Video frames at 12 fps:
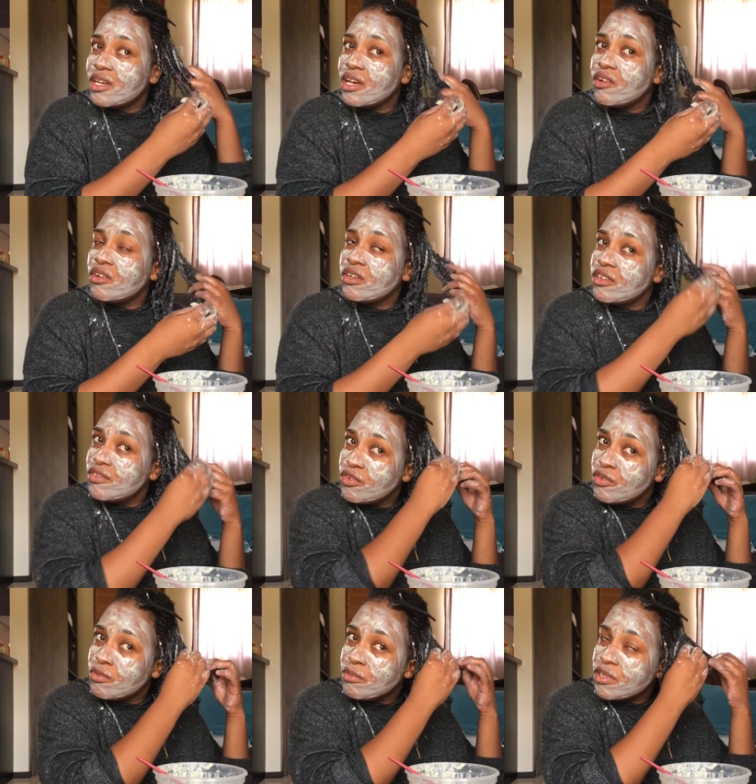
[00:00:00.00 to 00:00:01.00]
I wonder if
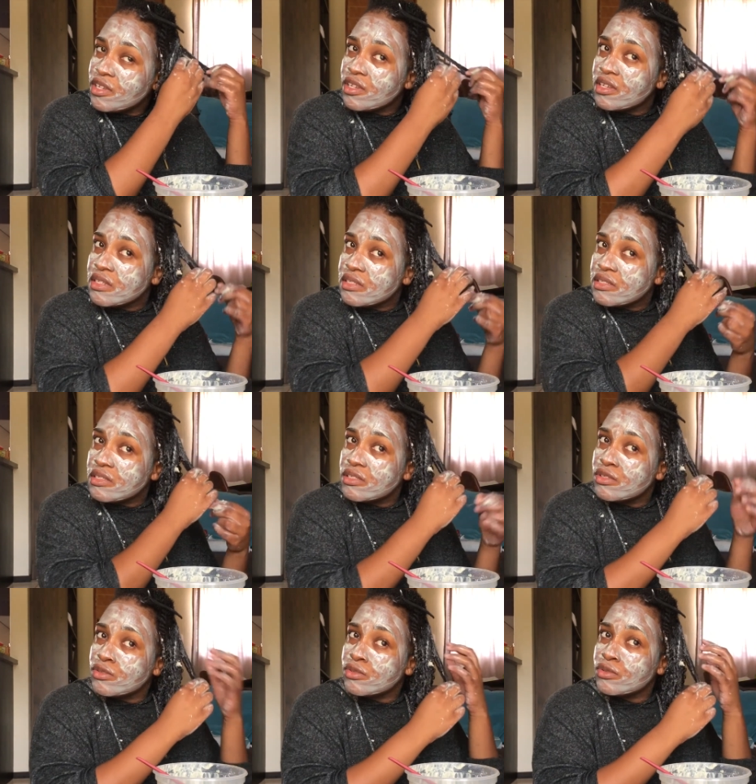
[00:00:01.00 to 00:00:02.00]
it'll be easy
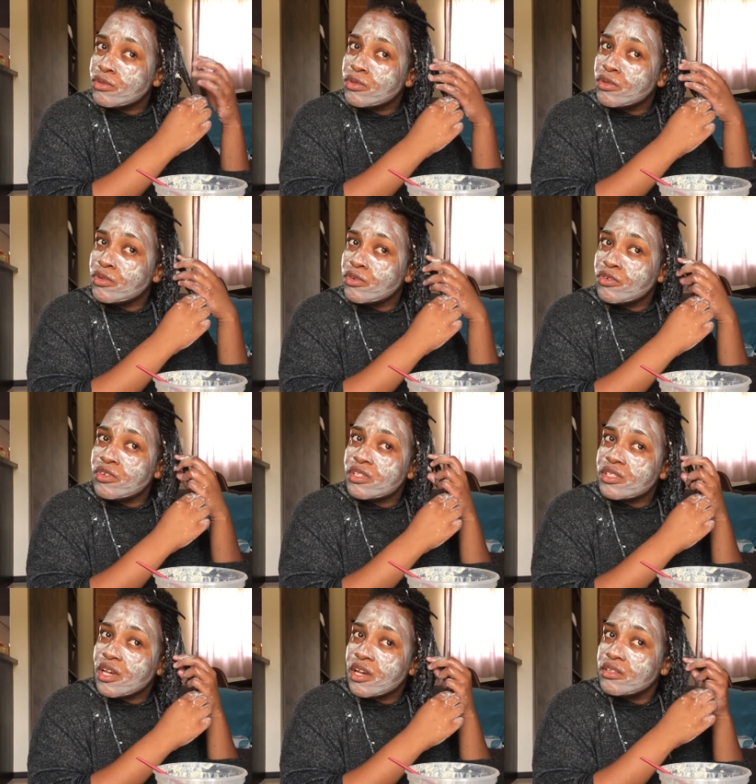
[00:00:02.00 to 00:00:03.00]
to
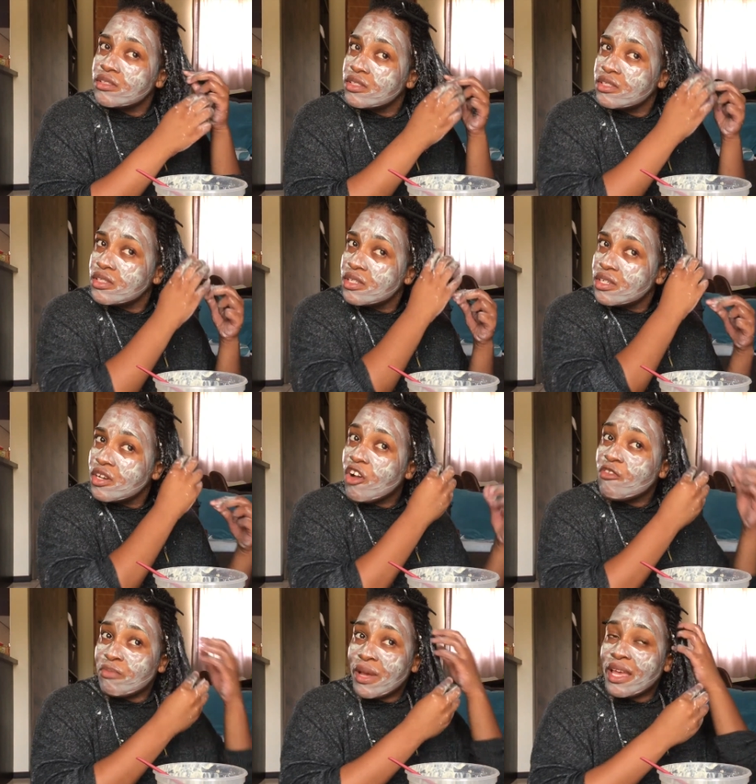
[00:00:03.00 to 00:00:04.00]
rinse out
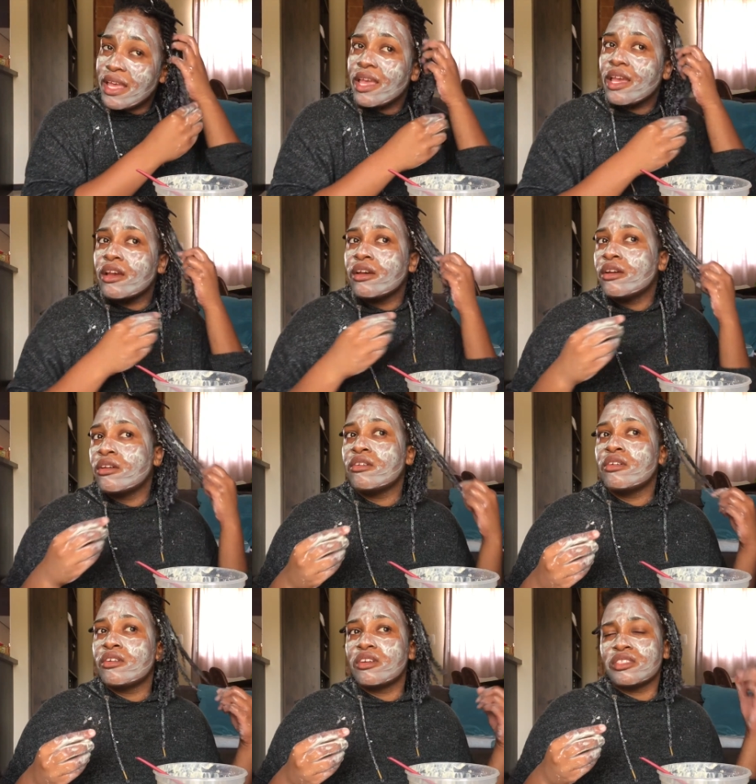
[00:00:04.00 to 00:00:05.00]
of my hair.
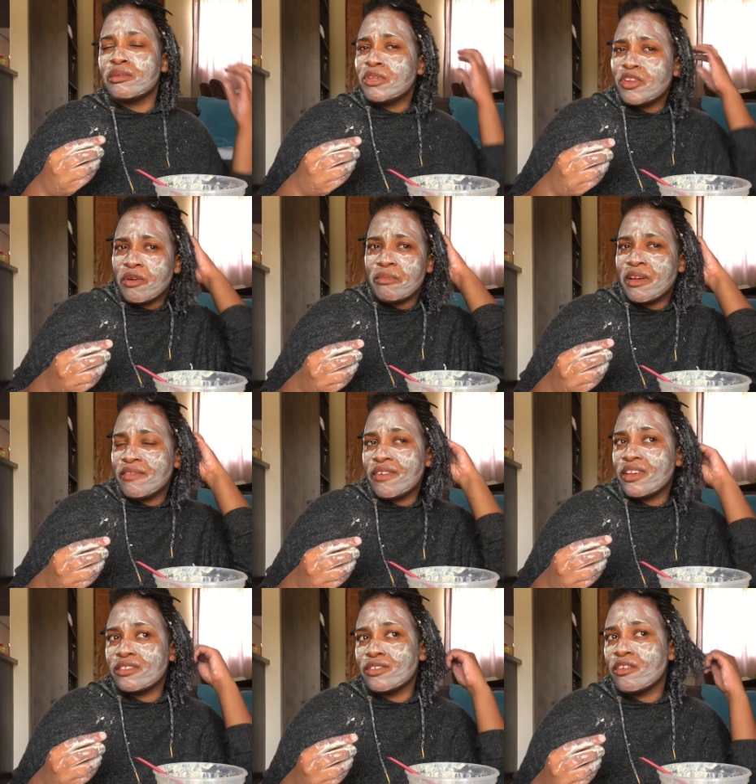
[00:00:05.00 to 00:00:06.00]
Because, I mean, on my
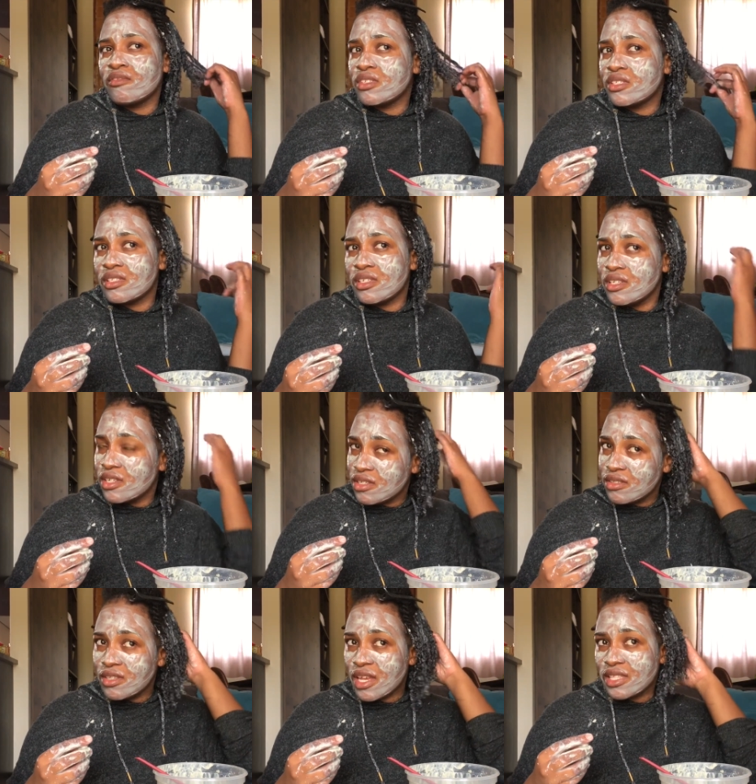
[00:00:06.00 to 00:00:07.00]
face, obviously,
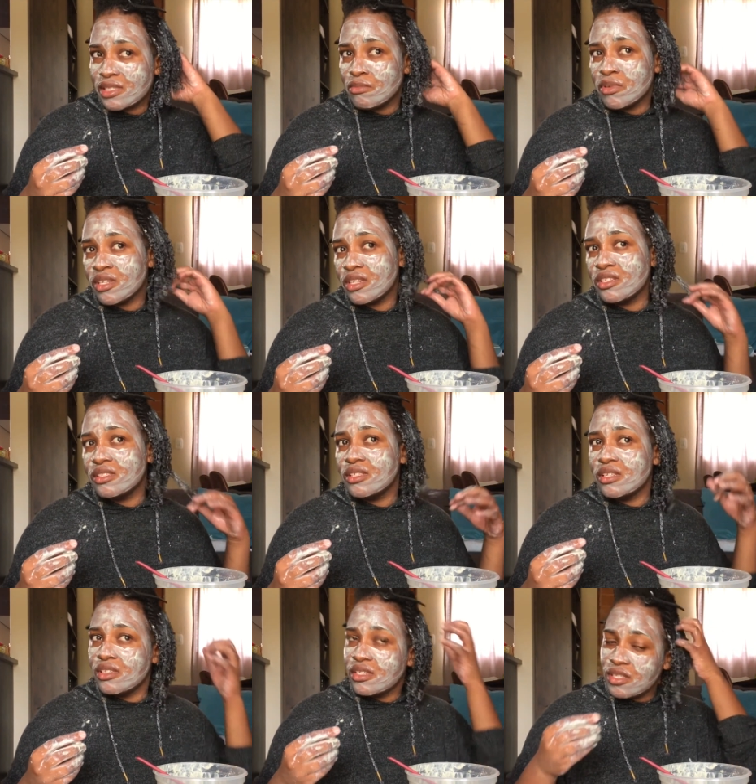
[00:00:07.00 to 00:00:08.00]
that's been
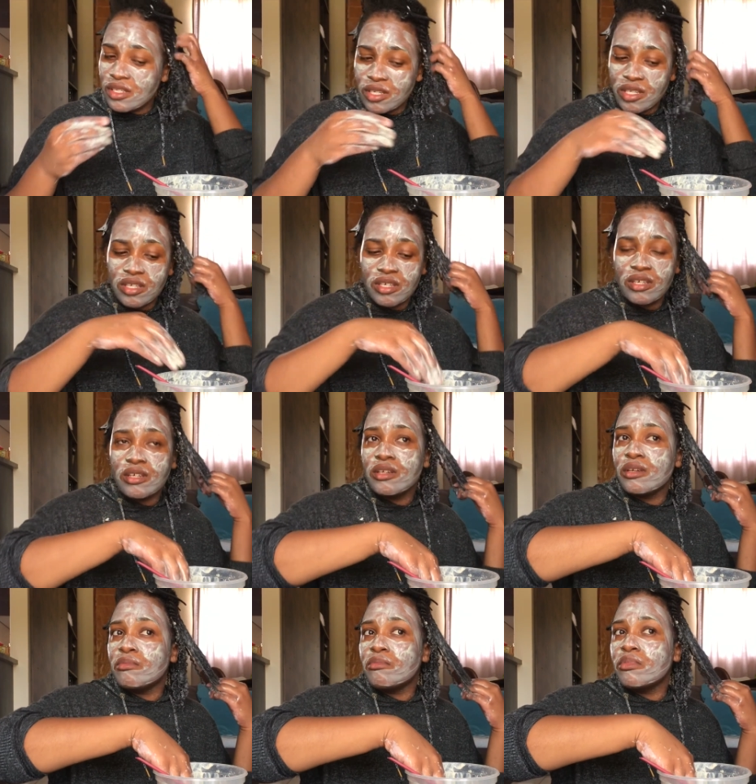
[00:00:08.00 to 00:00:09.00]
easy.
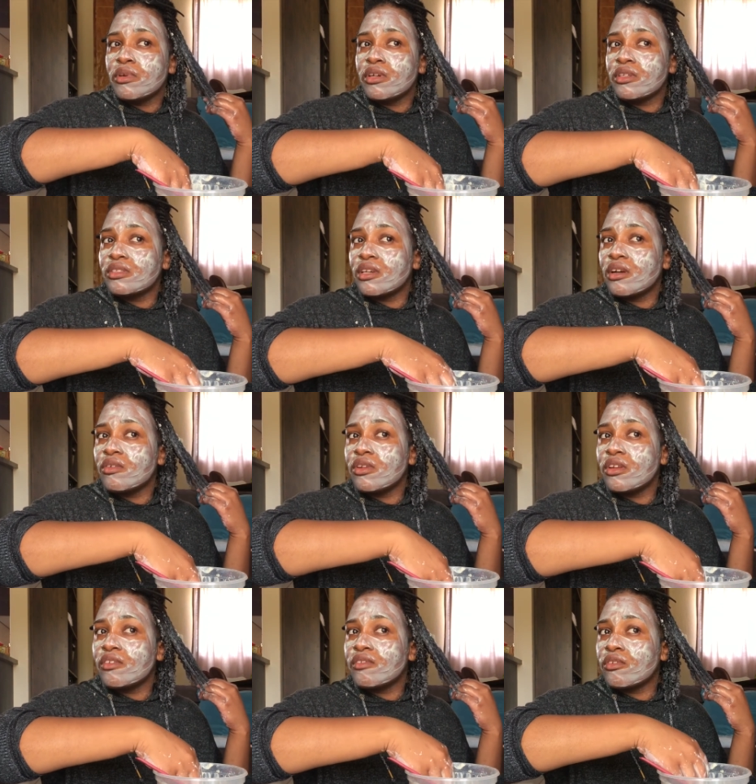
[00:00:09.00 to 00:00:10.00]
But I
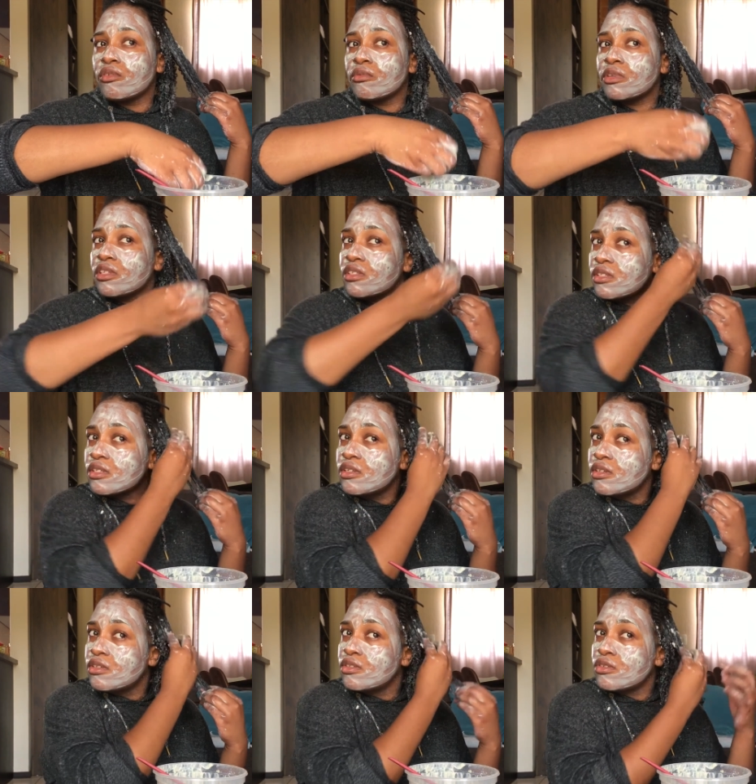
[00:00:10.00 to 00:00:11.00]
wonder if it'll be
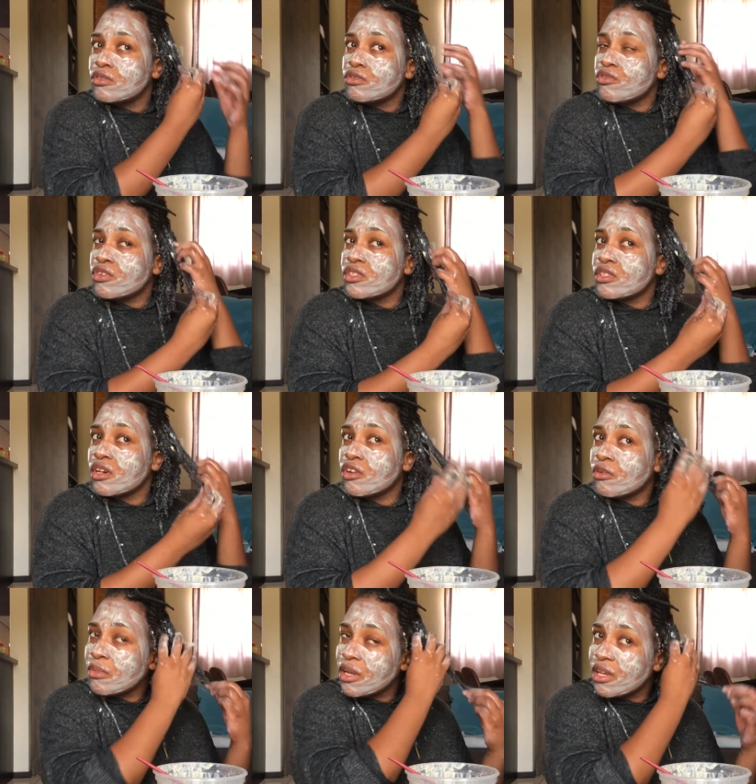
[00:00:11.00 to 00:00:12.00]
easy to rinse out
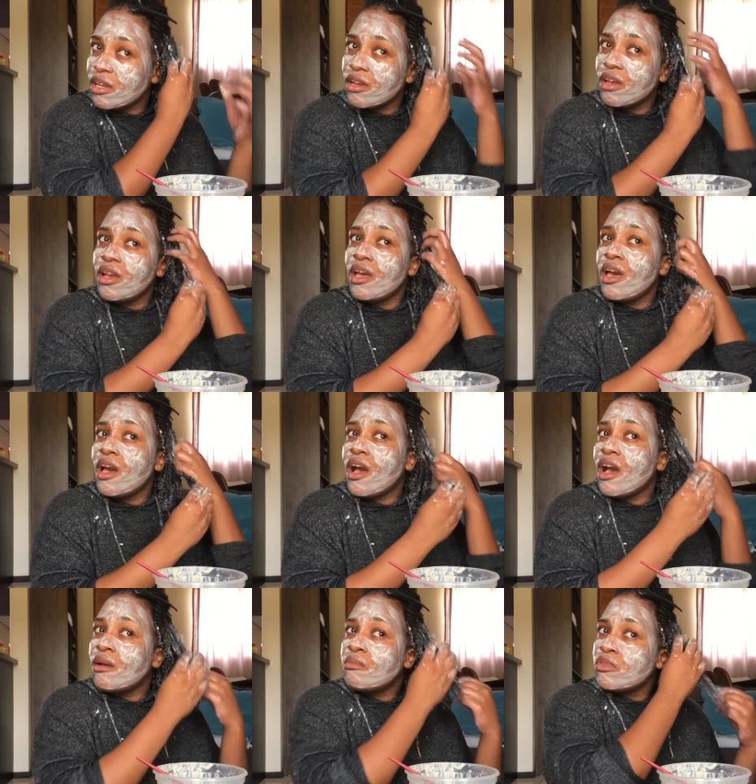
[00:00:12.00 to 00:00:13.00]
on my hair.
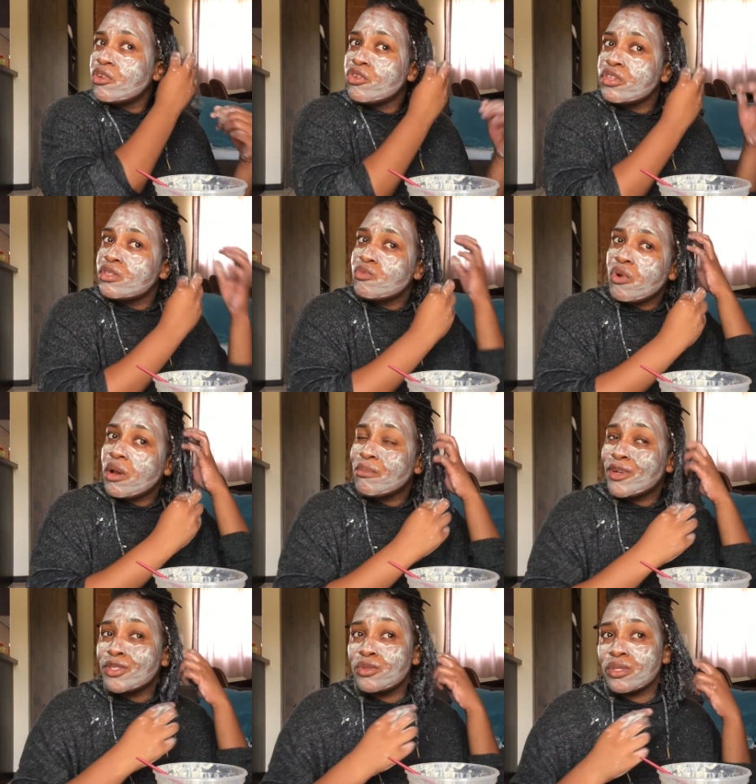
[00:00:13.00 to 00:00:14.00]
Um, the reason why I'm
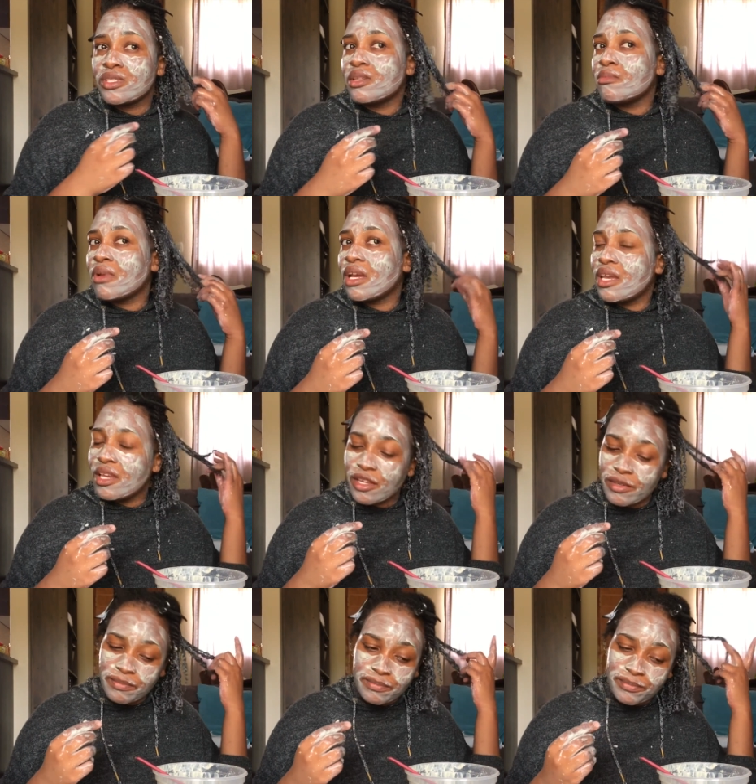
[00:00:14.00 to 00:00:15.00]
not twisting my hair